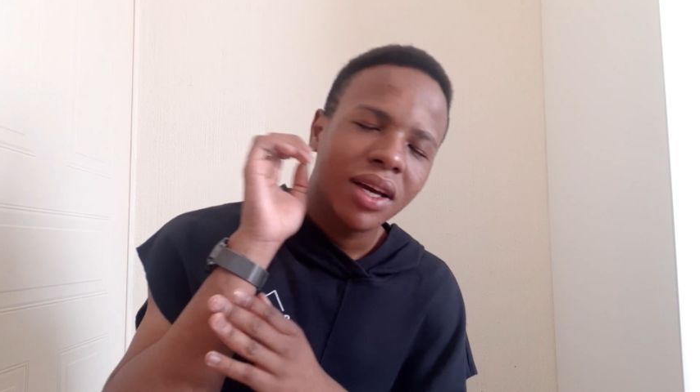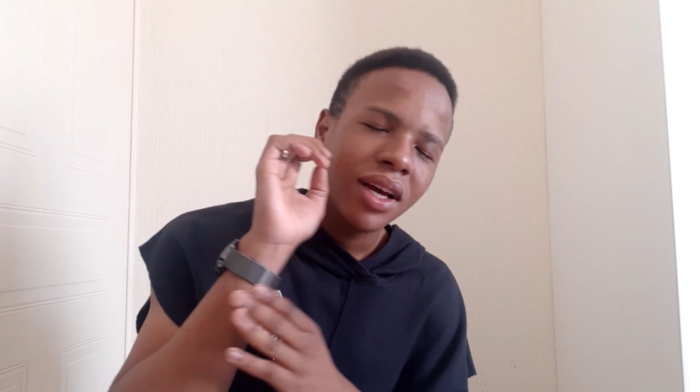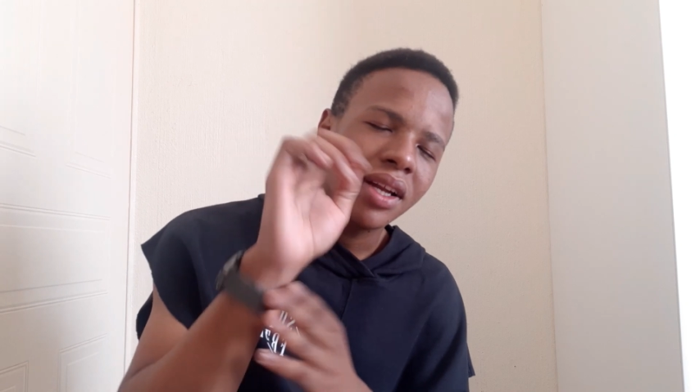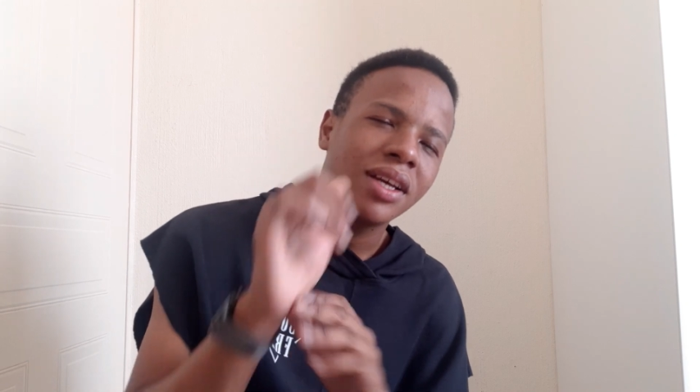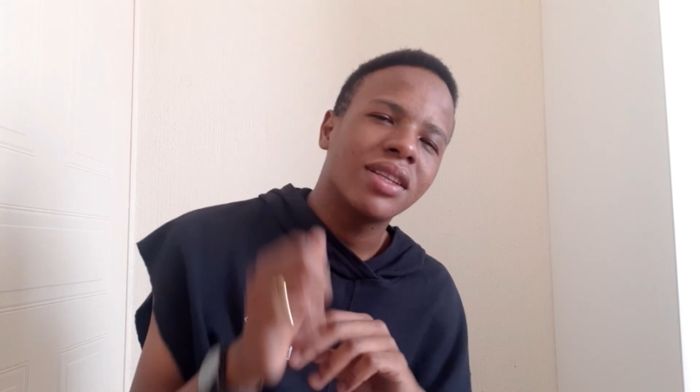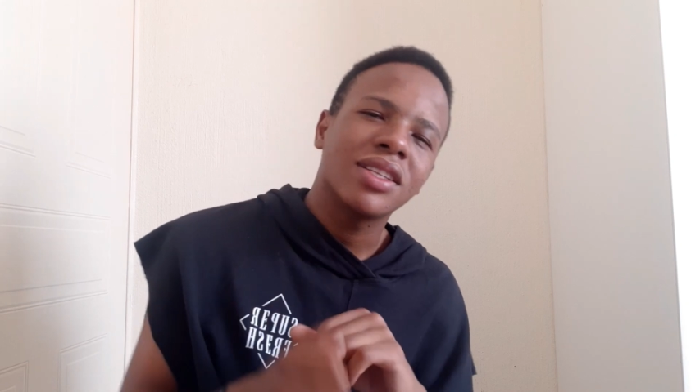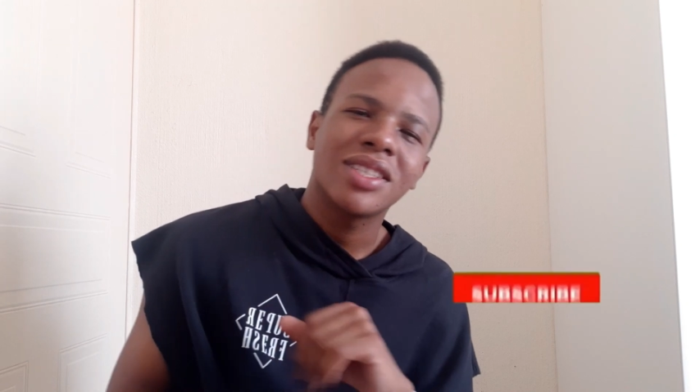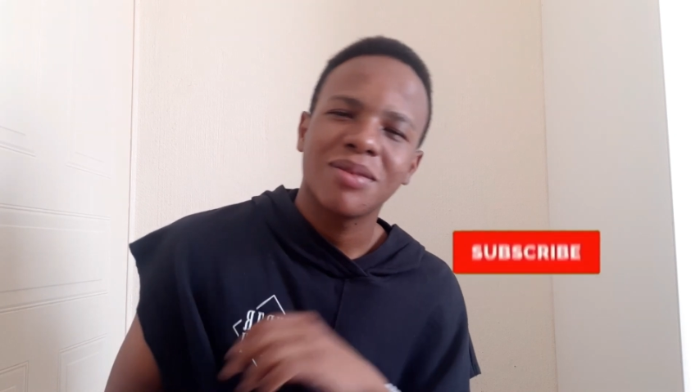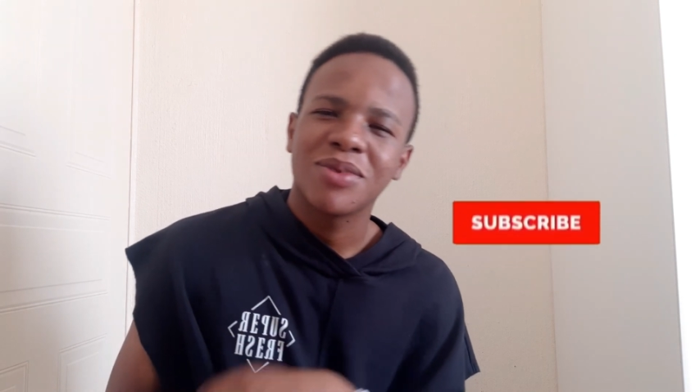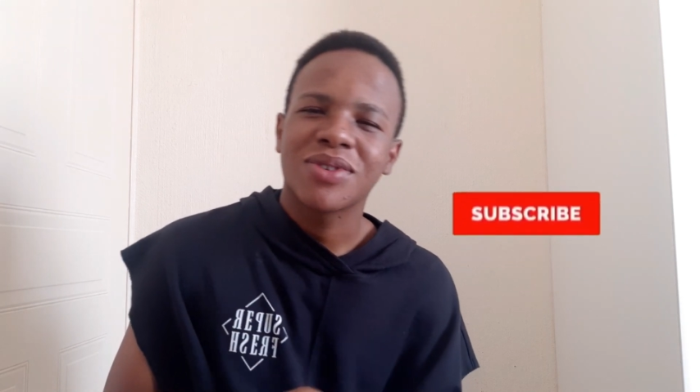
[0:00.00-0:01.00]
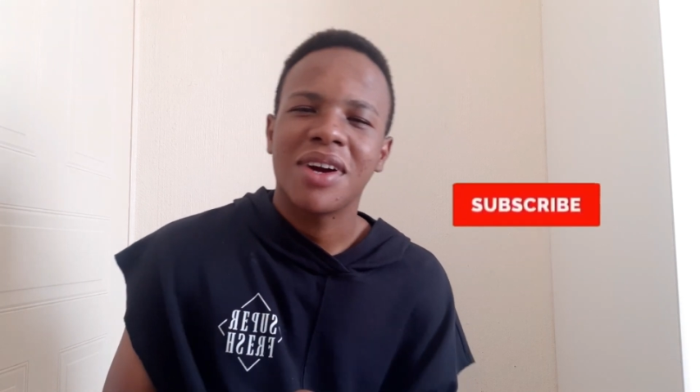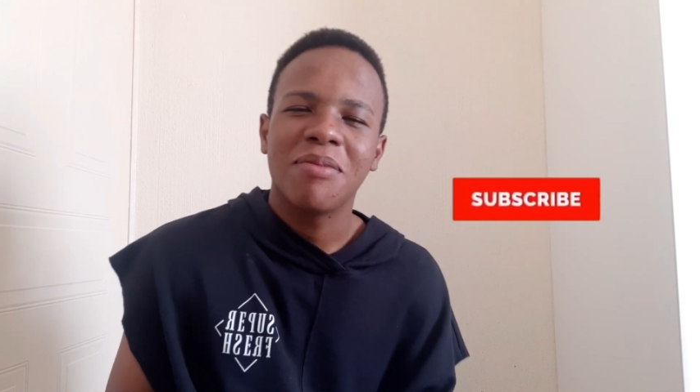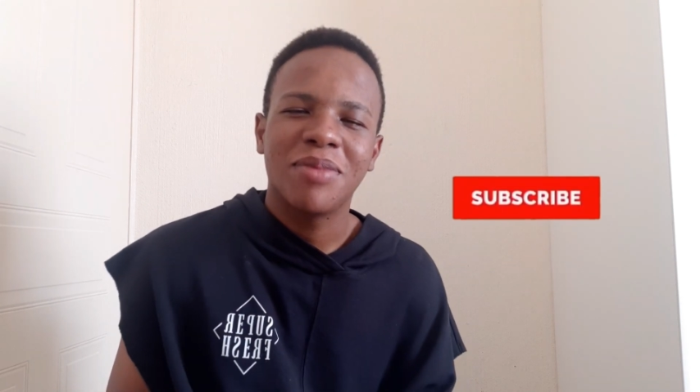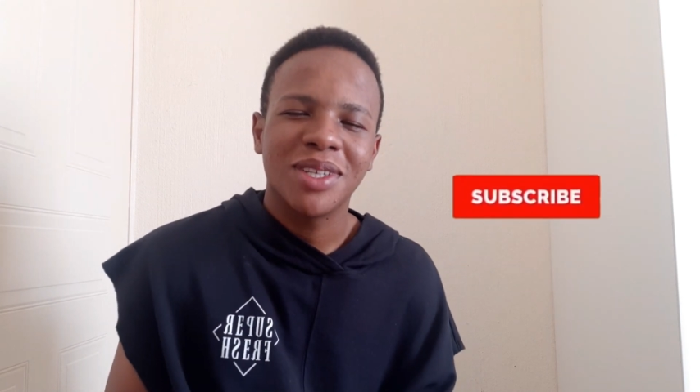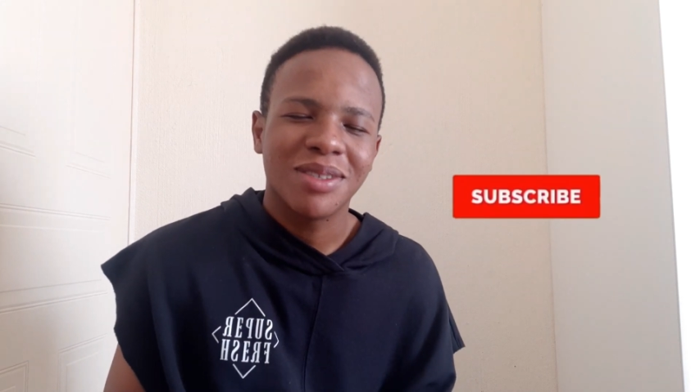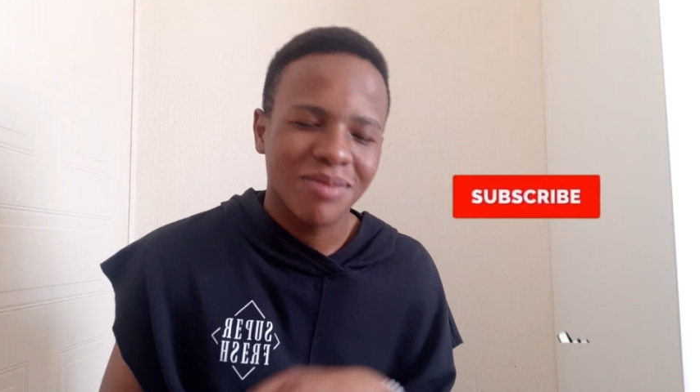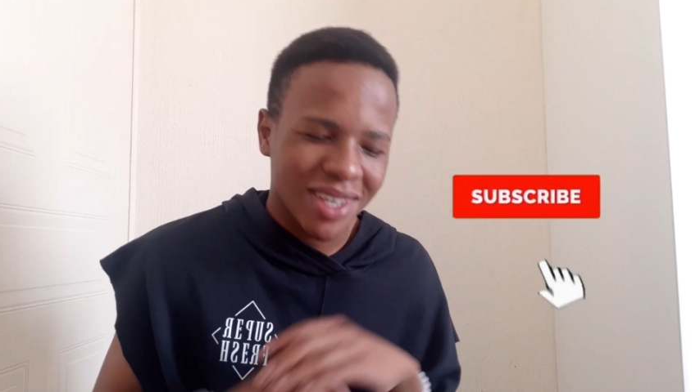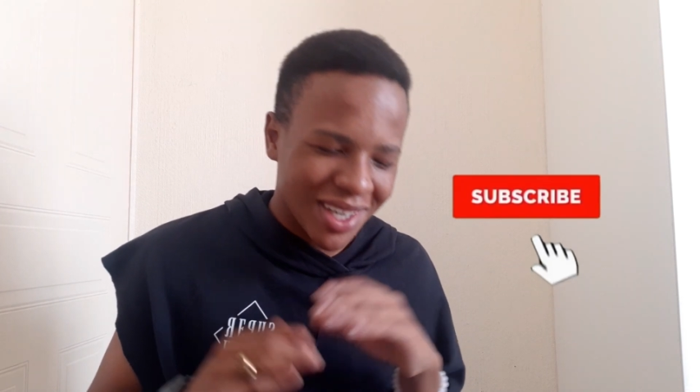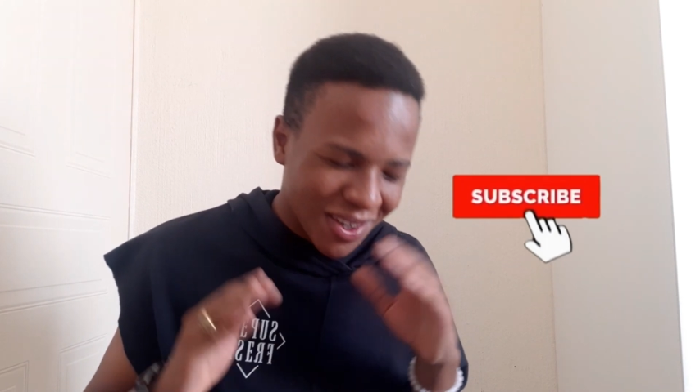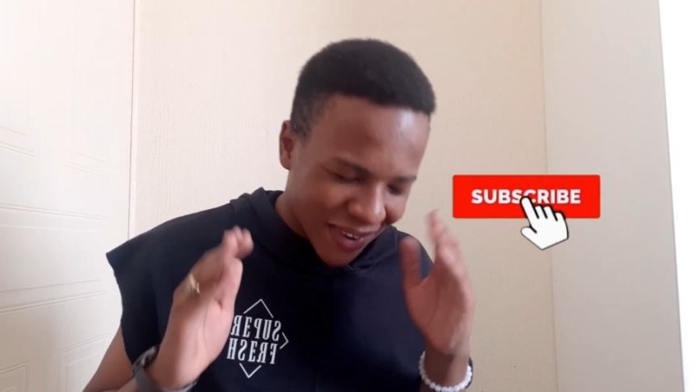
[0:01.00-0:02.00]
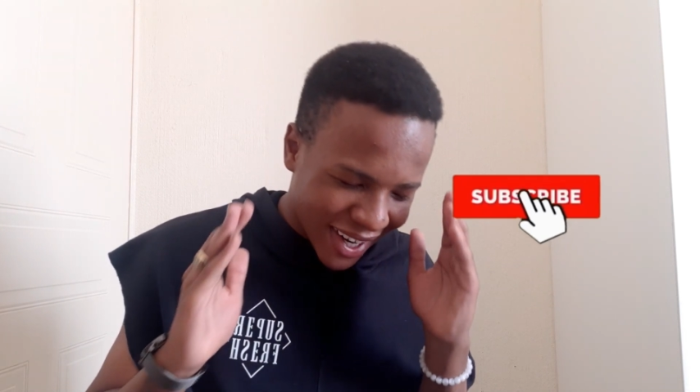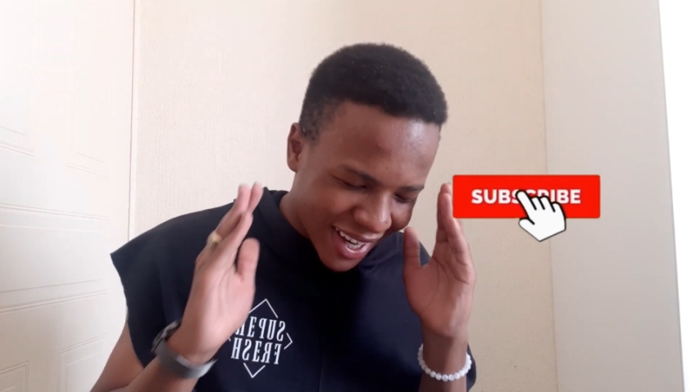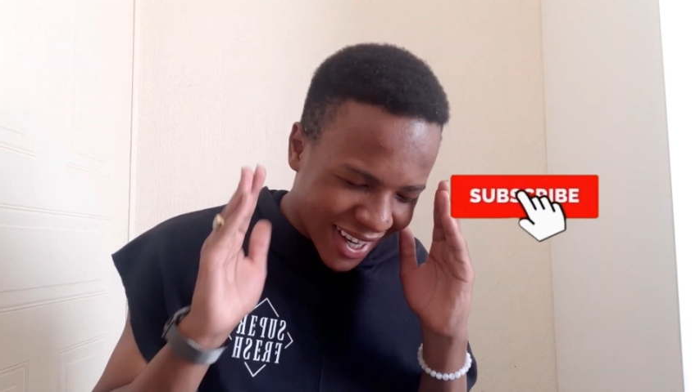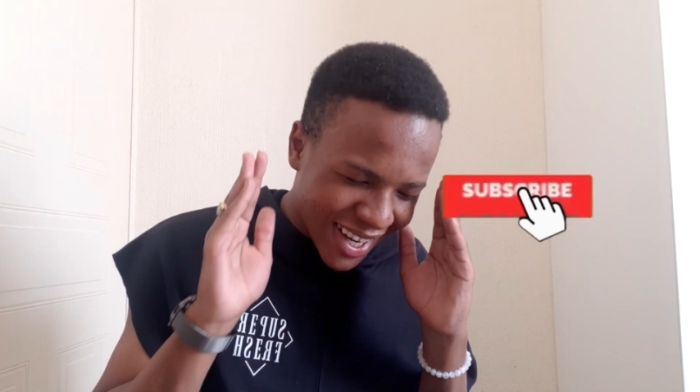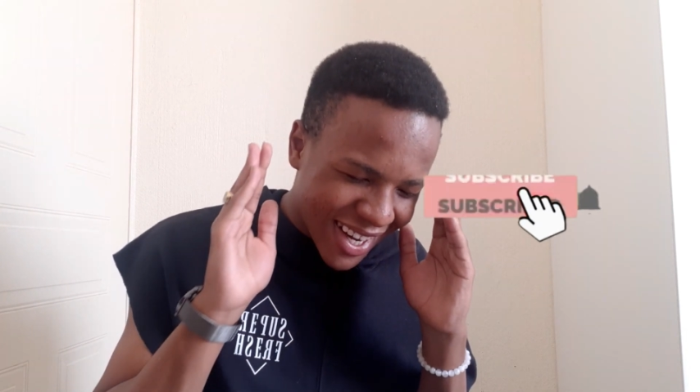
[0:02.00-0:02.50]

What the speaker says: and hit the subscribe button. But anyway,